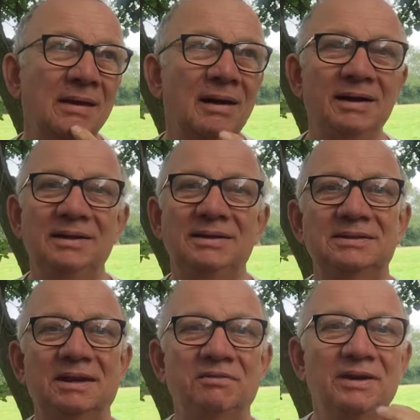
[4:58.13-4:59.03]
I hit the
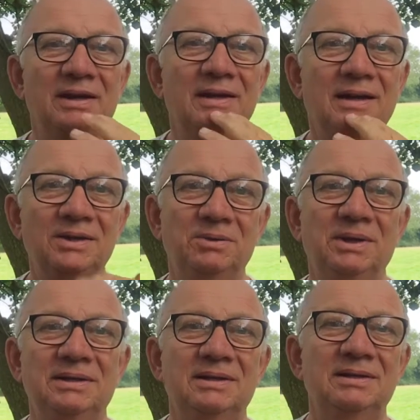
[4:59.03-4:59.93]
traffic. I don't
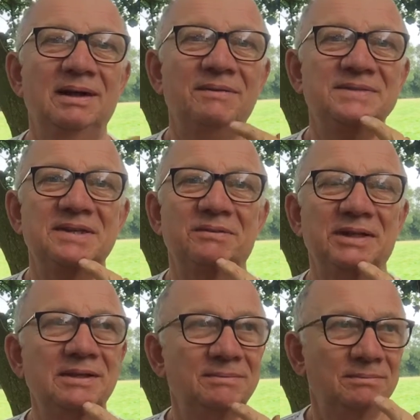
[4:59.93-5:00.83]
get there half
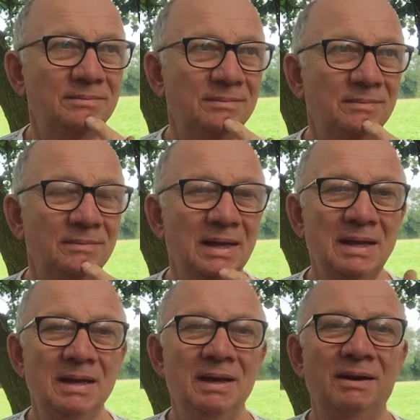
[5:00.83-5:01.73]
7.
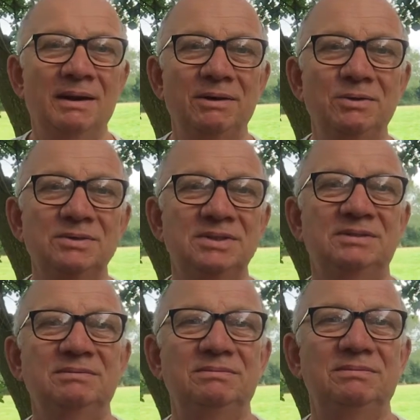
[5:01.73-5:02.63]
Now I
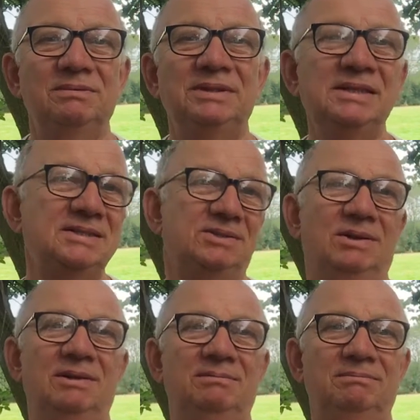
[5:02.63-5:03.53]
used
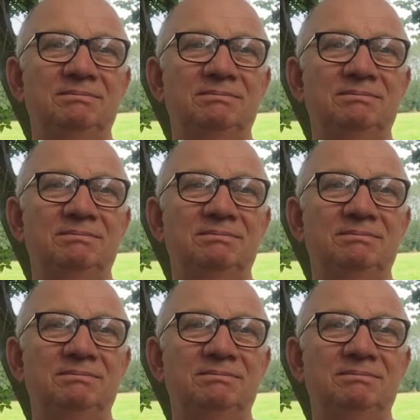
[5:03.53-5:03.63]
diesel,